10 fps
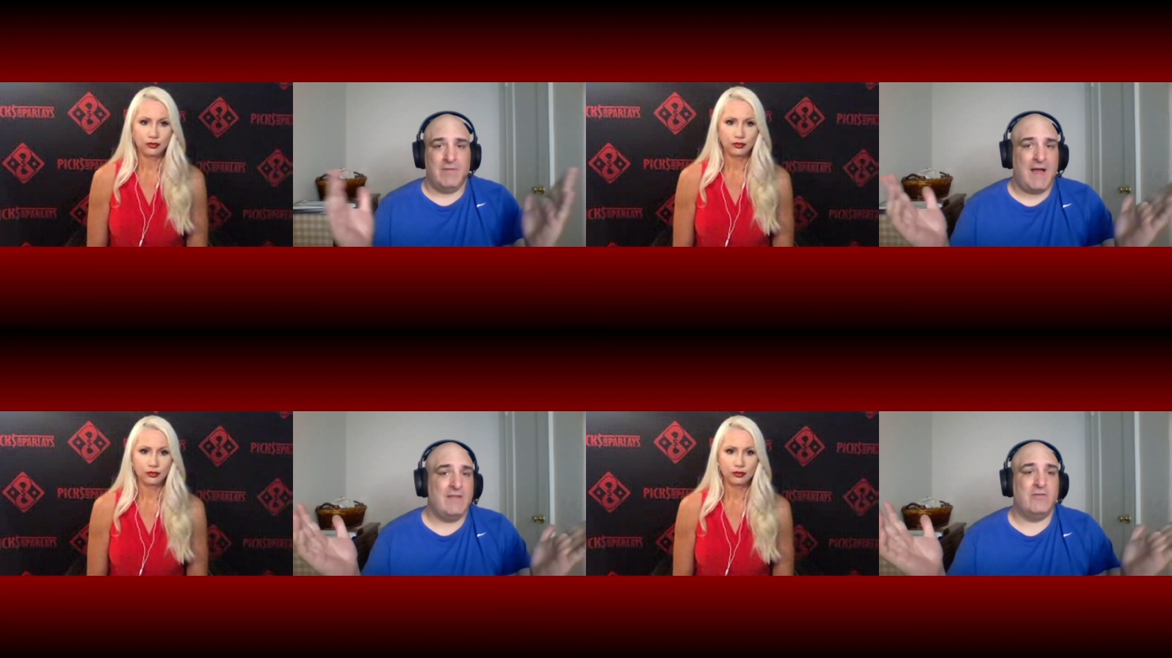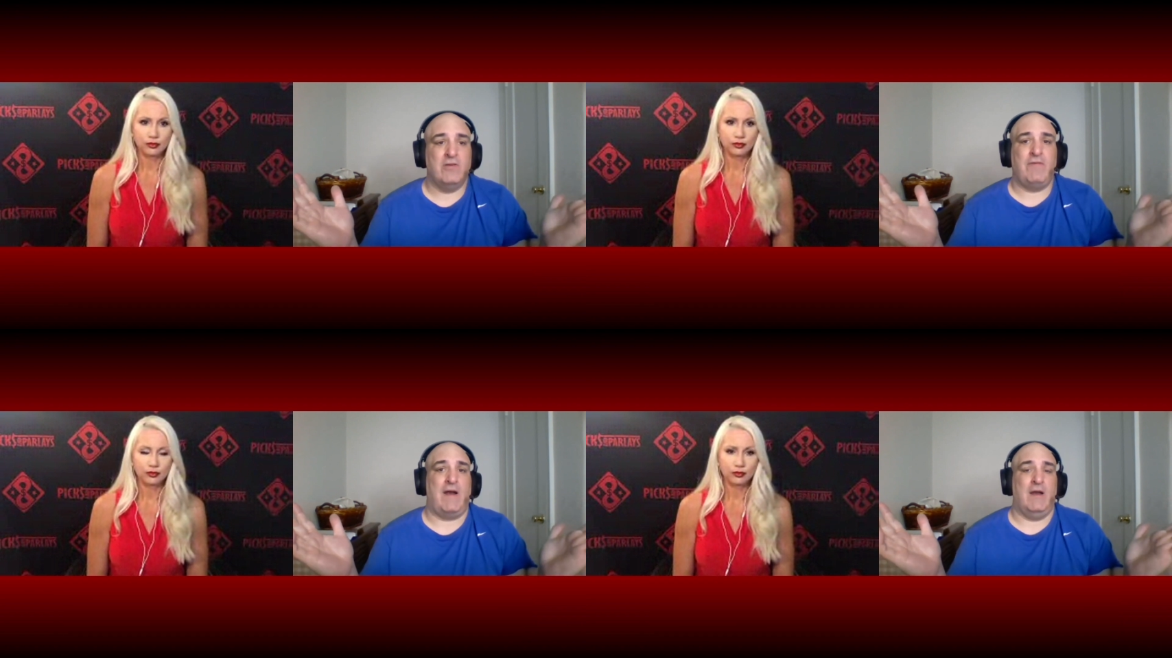Speaker 1: Lines
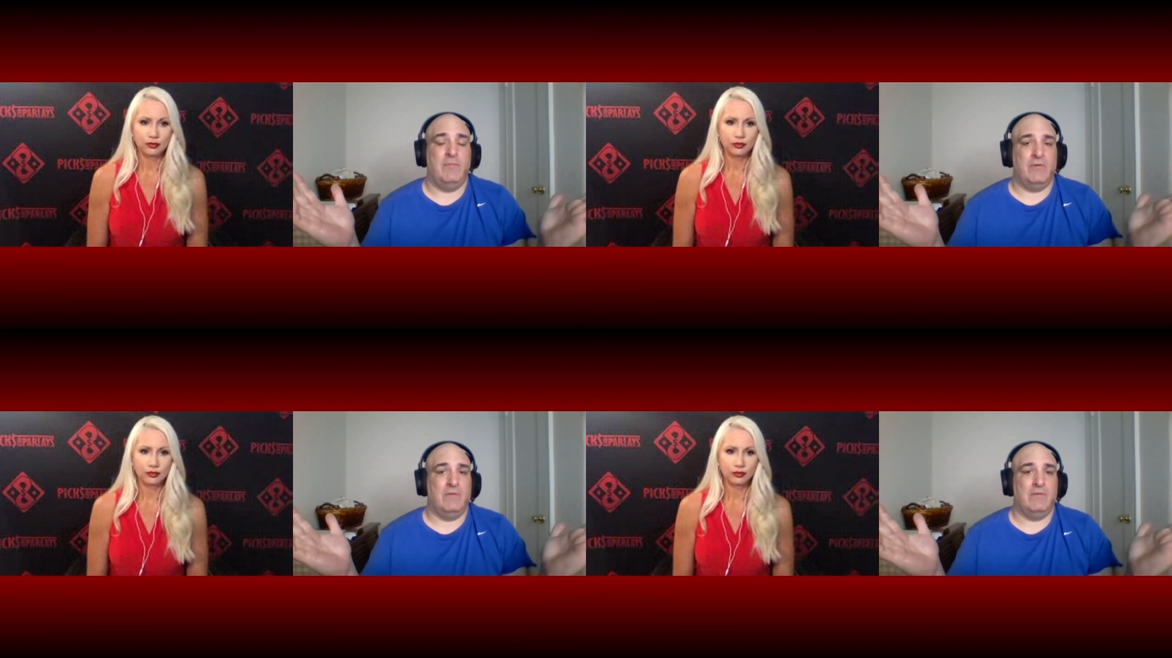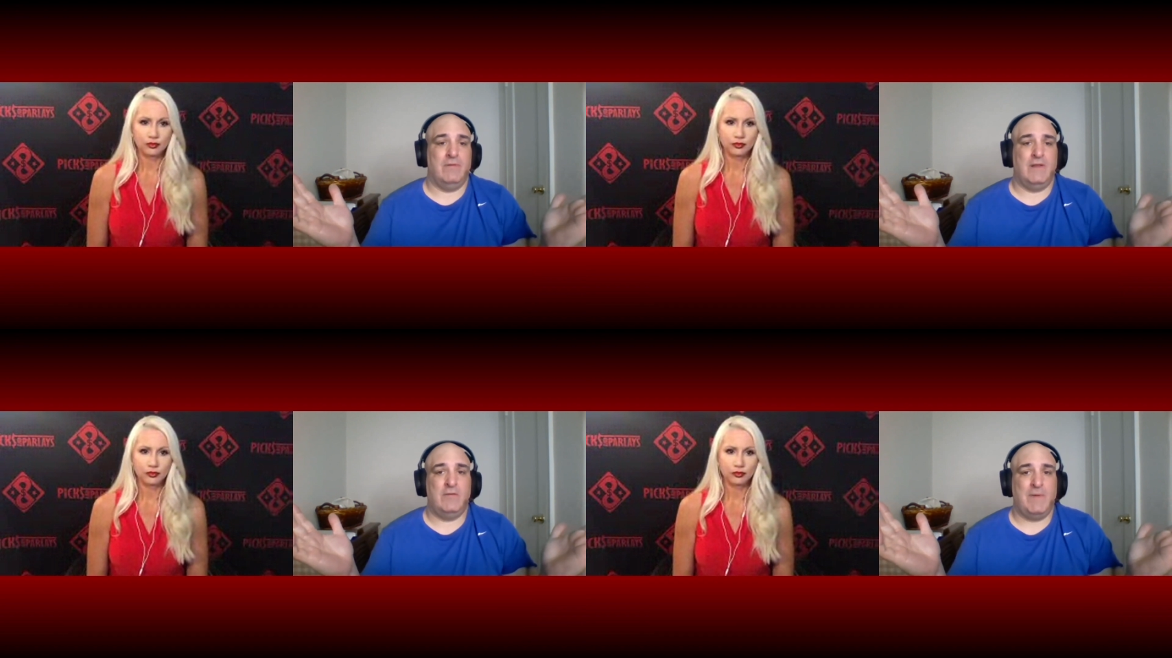could vary, but
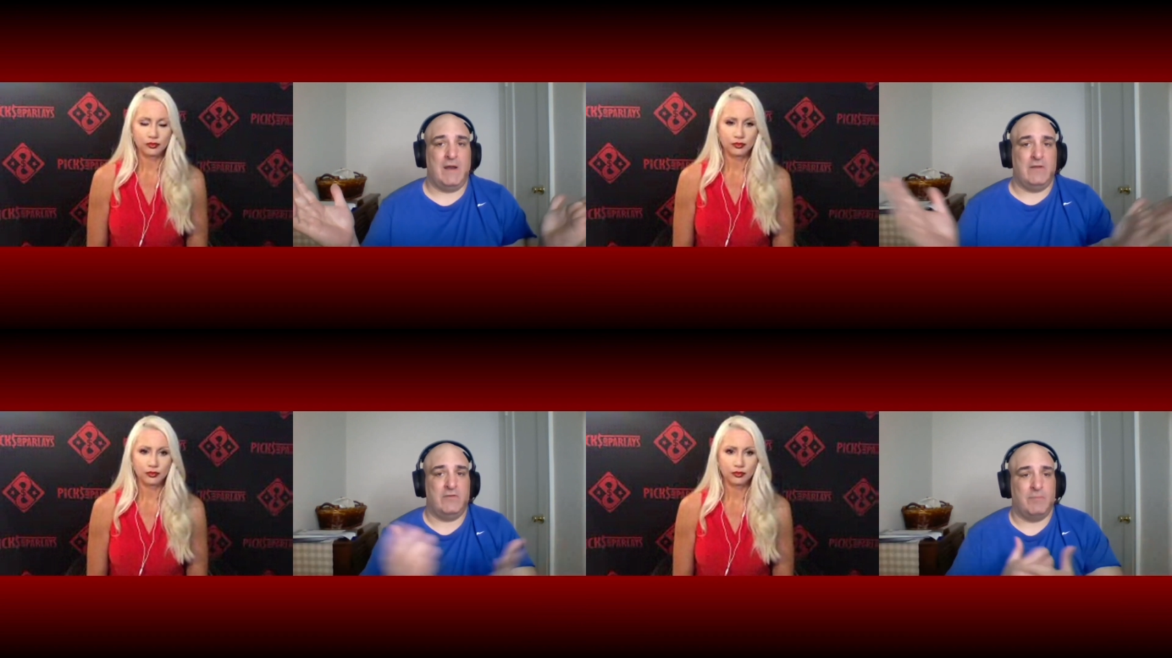let's be honest,